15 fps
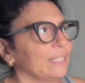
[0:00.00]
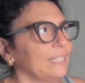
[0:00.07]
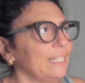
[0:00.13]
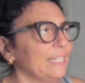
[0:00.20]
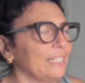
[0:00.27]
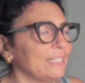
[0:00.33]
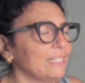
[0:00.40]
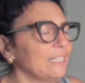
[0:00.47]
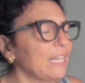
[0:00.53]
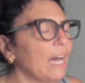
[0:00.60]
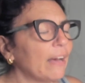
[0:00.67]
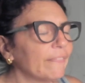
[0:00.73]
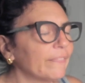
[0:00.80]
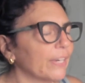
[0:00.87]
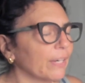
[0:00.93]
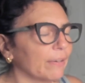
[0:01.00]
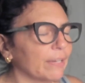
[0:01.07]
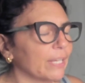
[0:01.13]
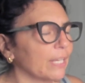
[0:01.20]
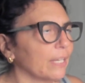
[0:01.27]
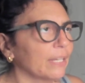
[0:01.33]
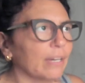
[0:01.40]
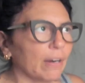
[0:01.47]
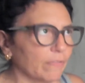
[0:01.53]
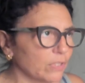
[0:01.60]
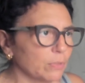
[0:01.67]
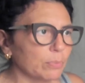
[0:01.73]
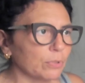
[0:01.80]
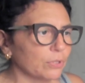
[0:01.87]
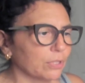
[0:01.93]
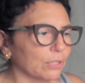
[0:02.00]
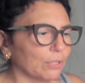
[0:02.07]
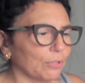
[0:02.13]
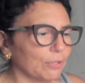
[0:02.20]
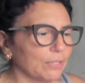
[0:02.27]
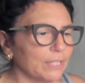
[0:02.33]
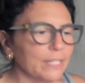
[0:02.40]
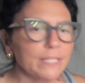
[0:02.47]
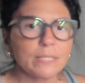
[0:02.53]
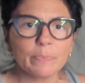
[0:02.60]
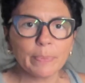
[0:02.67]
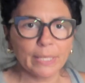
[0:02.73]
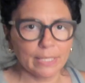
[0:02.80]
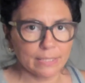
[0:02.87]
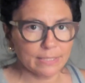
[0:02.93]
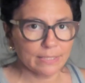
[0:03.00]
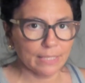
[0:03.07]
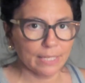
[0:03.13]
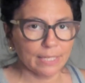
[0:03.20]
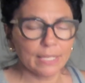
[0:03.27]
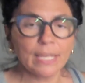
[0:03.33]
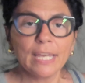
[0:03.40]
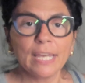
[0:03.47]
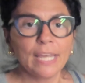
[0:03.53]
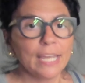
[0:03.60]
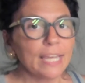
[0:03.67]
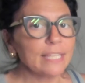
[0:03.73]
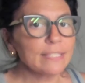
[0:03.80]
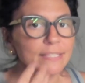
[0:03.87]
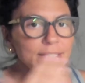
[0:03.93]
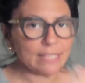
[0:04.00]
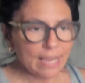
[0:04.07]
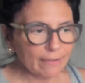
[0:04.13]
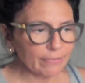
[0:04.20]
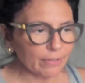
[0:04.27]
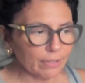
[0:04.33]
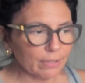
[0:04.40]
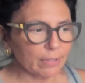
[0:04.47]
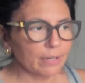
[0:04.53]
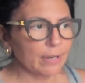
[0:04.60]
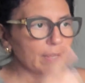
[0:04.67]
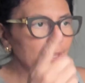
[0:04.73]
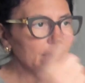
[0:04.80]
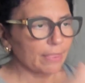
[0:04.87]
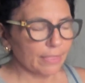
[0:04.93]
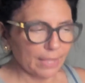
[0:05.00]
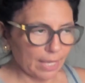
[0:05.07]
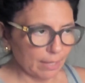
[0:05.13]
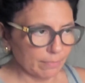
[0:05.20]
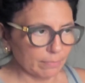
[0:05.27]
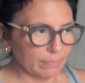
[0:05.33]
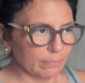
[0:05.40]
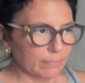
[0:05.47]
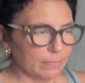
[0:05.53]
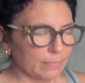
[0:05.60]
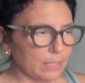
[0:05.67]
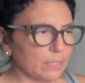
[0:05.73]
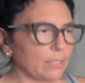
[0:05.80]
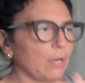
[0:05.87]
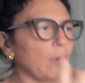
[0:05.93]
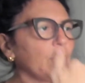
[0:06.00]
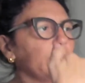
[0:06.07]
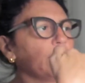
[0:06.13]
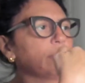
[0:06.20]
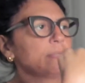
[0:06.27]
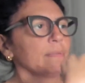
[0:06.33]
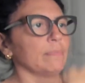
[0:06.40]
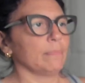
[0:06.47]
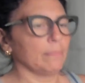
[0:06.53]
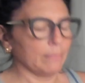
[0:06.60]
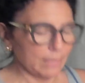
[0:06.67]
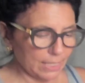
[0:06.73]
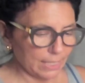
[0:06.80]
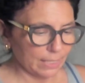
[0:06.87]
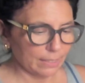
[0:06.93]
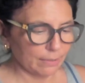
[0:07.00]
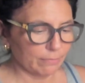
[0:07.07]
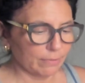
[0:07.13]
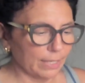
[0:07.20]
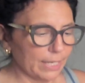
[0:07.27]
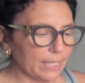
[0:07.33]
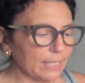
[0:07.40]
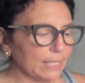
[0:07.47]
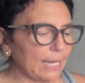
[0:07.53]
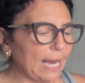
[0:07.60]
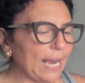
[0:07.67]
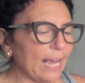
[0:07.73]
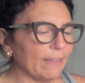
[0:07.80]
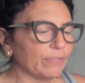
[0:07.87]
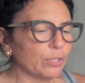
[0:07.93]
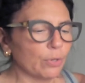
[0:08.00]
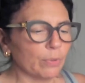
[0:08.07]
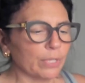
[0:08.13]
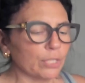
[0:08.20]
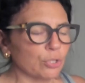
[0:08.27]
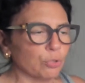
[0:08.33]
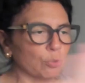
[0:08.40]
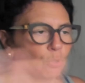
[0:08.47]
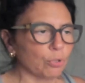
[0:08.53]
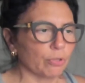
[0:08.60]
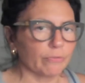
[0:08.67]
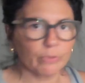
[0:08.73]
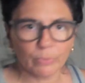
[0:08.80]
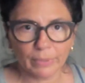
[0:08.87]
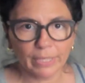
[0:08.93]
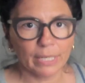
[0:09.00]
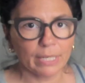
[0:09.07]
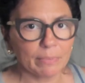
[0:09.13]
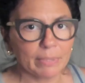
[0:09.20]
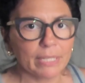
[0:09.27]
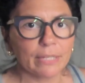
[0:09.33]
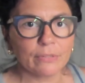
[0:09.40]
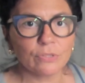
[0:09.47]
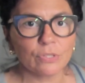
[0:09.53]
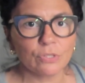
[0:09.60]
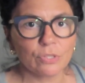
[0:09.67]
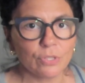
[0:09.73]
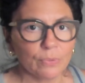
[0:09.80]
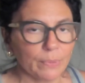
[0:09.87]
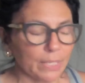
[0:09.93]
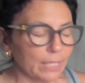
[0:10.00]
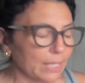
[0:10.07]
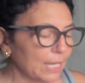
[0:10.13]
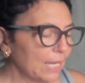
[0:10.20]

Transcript: it's not very comfortable to learn this, but it's like, it's never them. It's always me, right? I have no control over what anybody else is doing.